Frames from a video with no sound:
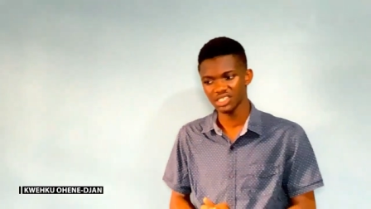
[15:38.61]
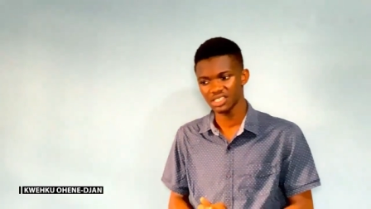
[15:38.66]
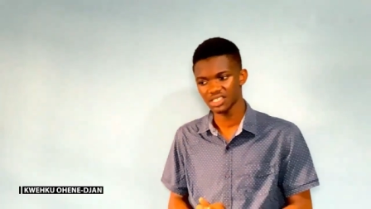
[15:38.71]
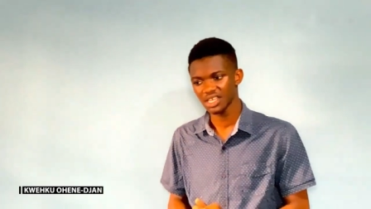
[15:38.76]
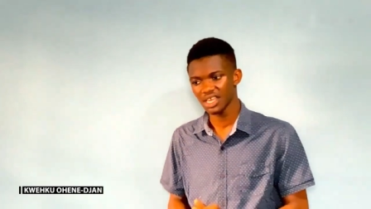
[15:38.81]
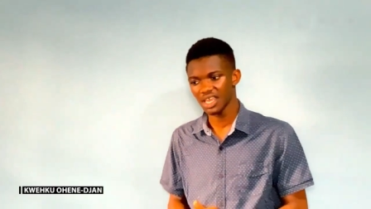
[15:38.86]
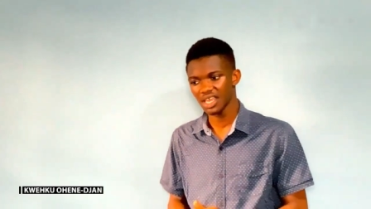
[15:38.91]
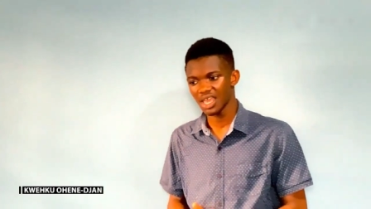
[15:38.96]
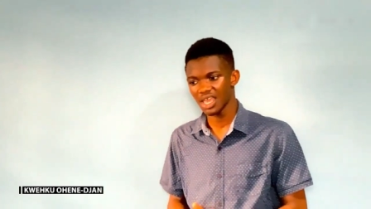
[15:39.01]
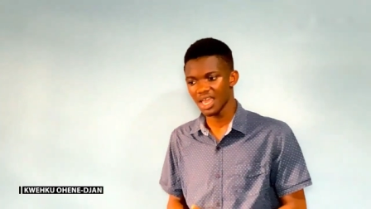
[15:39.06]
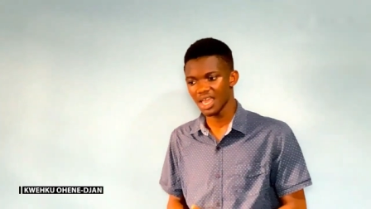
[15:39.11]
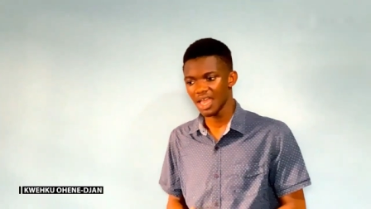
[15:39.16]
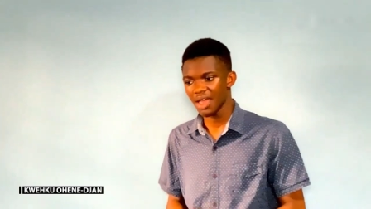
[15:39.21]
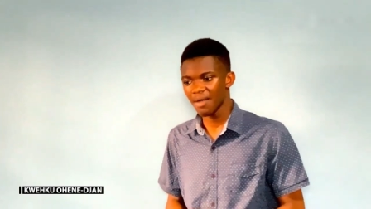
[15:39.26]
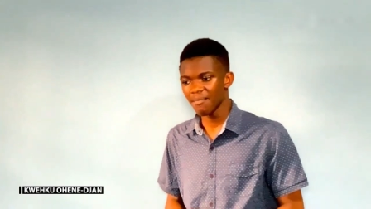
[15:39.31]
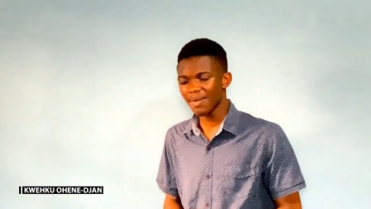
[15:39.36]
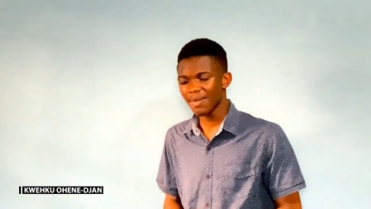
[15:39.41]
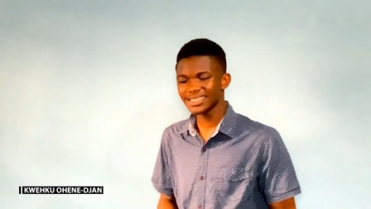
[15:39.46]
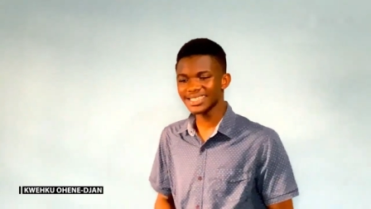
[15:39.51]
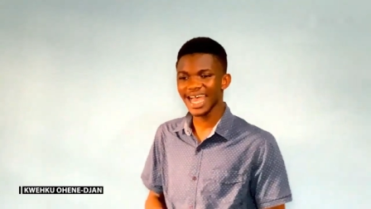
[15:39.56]
But as
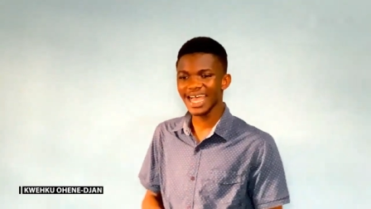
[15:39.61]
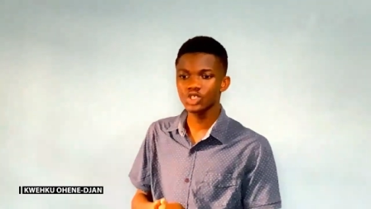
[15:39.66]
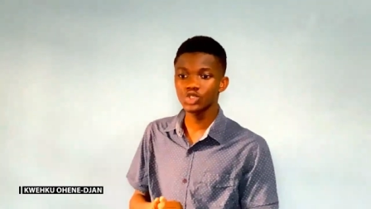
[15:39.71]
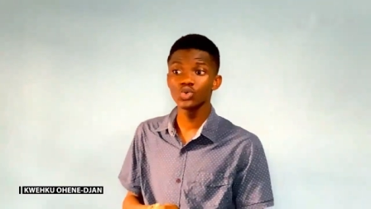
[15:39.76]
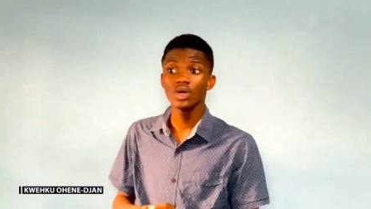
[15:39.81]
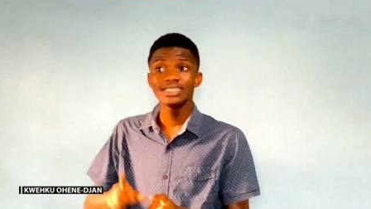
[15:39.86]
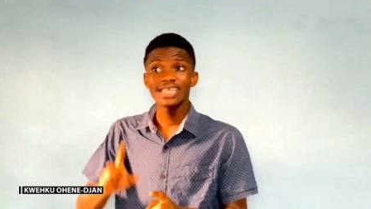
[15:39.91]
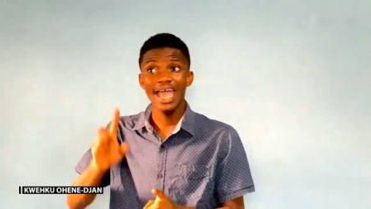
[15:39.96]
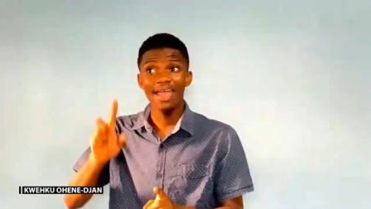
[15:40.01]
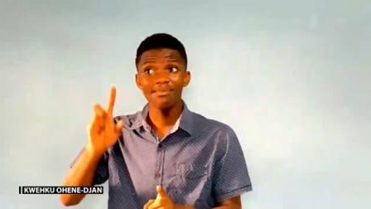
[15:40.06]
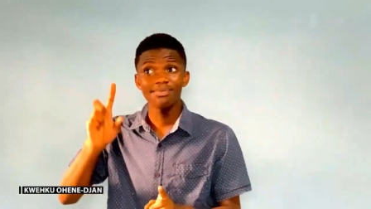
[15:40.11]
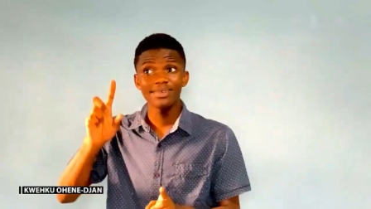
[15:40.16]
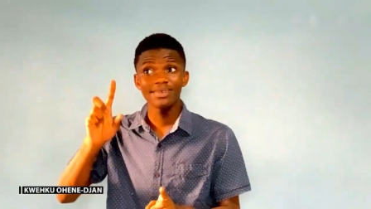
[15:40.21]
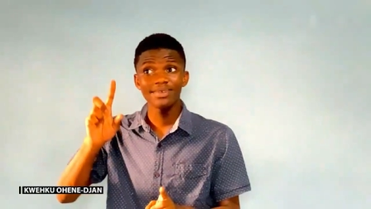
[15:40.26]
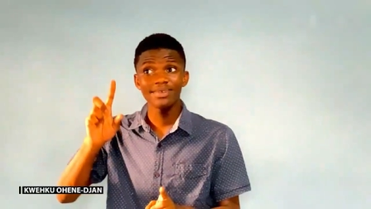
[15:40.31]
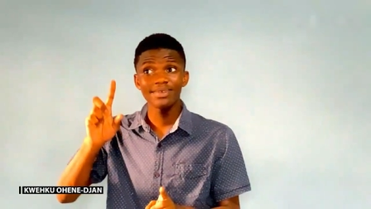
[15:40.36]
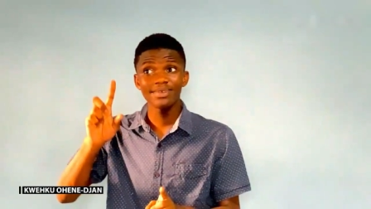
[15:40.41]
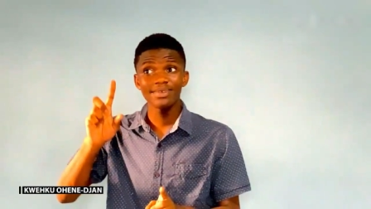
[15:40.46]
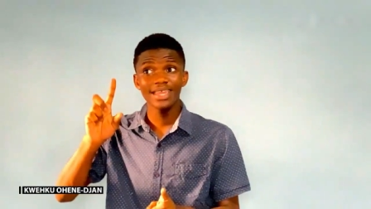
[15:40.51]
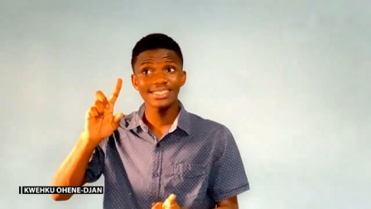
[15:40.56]
to time
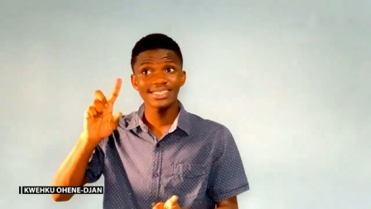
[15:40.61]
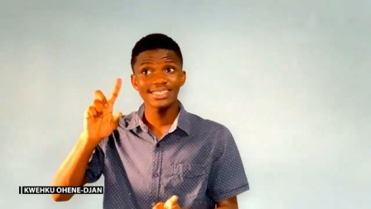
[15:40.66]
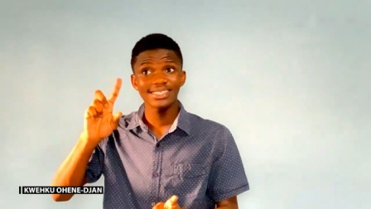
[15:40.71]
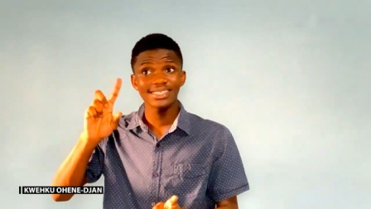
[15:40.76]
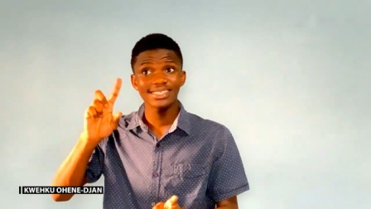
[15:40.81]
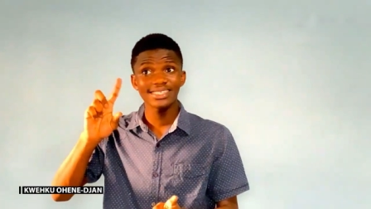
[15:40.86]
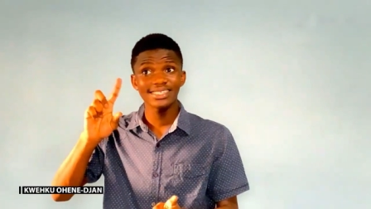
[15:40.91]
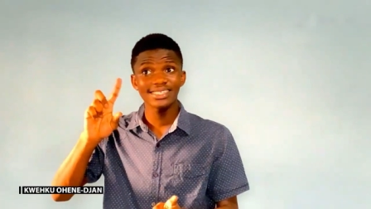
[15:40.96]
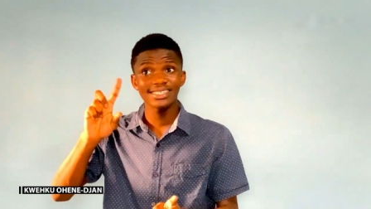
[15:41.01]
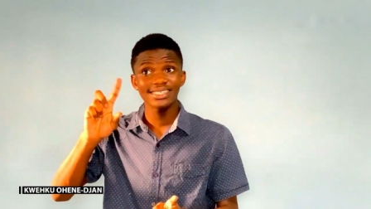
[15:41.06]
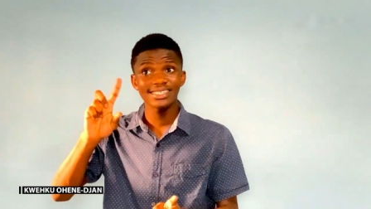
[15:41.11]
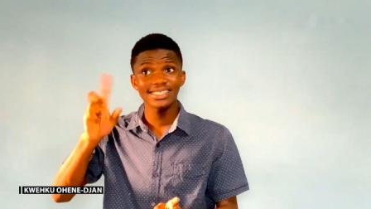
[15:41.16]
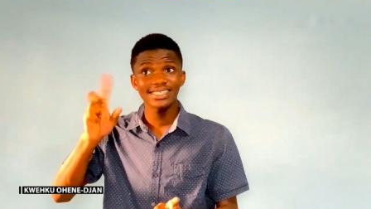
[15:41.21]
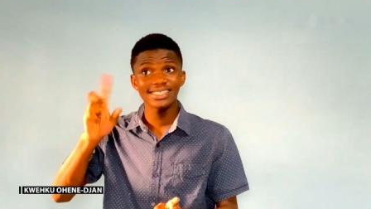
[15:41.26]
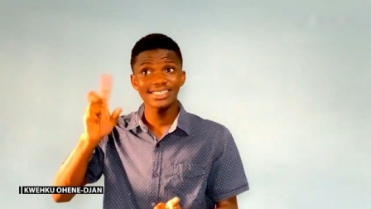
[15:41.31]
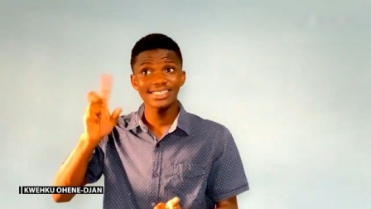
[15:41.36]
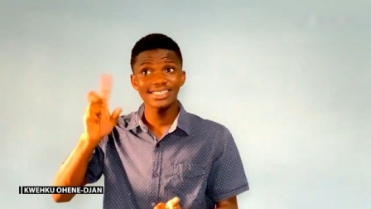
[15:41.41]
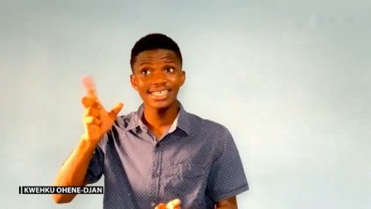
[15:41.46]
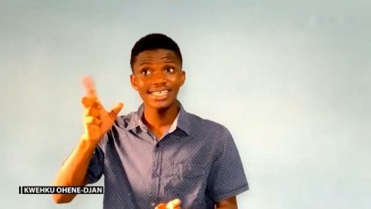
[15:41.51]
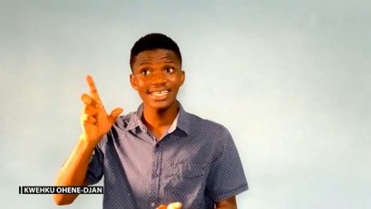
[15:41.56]
that takes there,
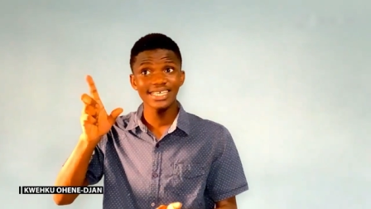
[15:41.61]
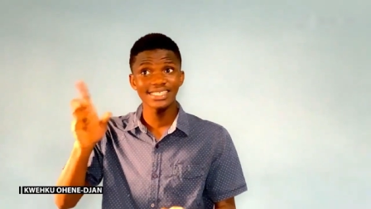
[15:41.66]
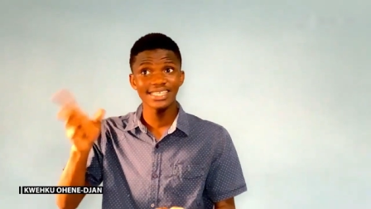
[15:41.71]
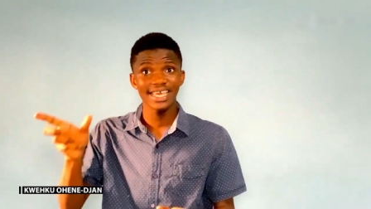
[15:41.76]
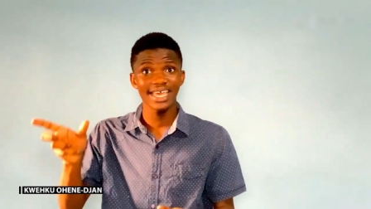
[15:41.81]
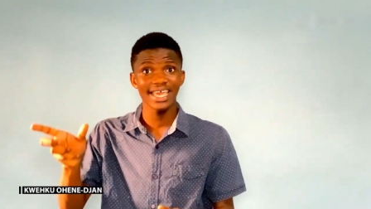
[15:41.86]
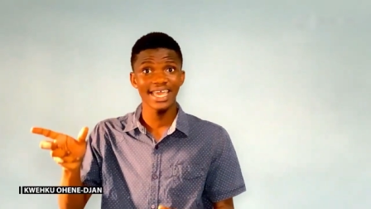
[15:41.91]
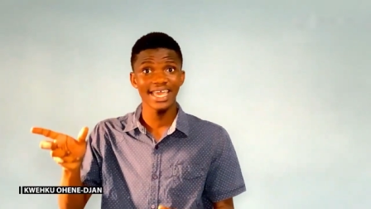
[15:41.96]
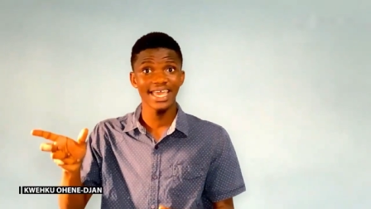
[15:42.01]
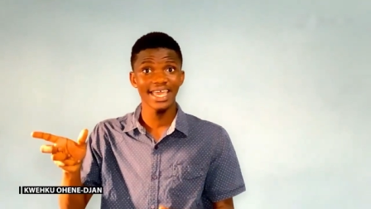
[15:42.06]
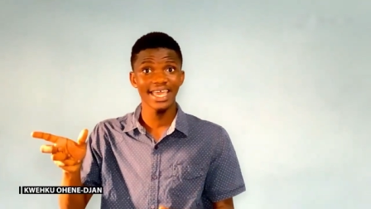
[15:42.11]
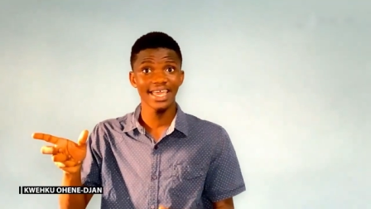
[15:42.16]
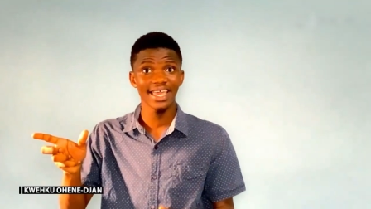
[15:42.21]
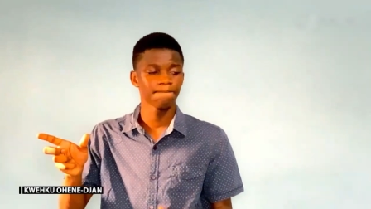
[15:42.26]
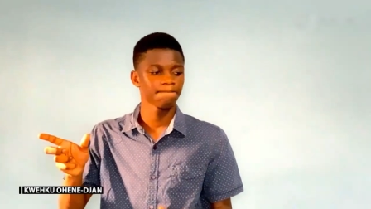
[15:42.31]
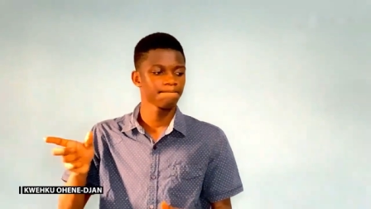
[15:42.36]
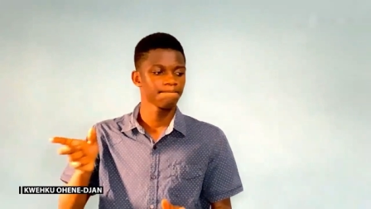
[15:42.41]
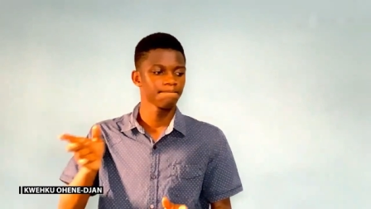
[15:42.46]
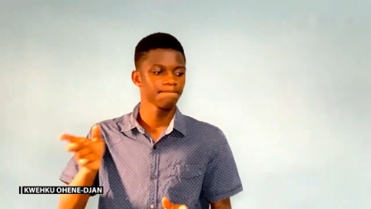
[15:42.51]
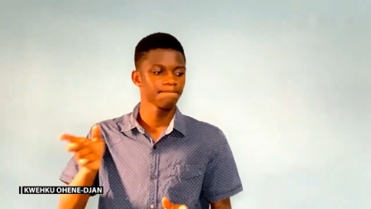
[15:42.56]
it's
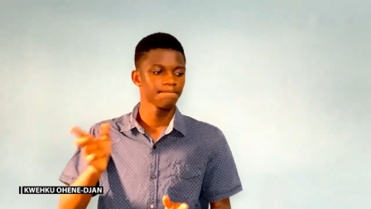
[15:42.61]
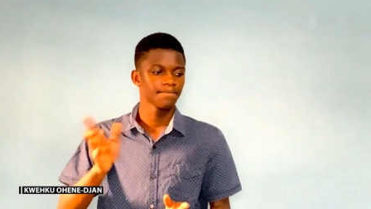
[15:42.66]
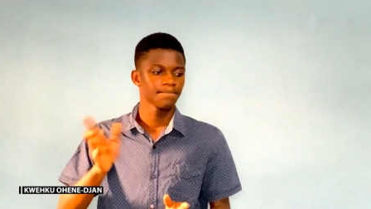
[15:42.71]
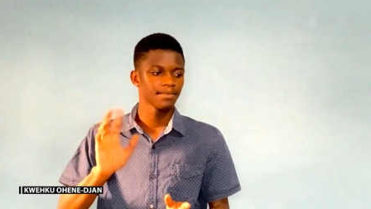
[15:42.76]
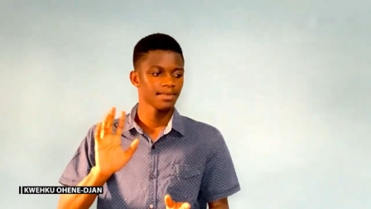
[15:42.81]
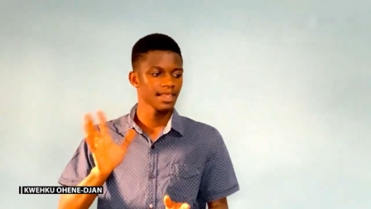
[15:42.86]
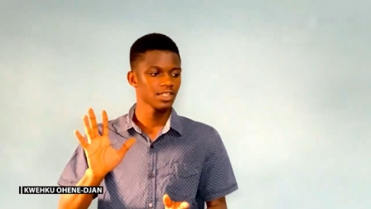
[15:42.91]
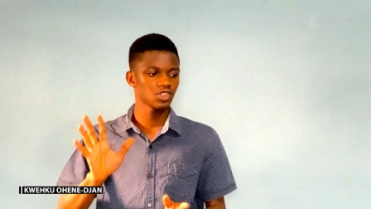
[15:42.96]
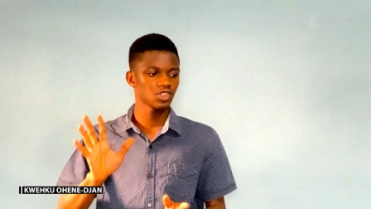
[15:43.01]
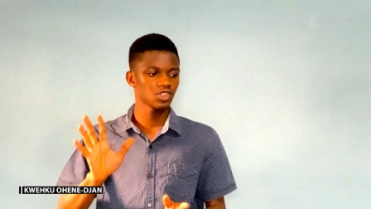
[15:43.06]
not possible.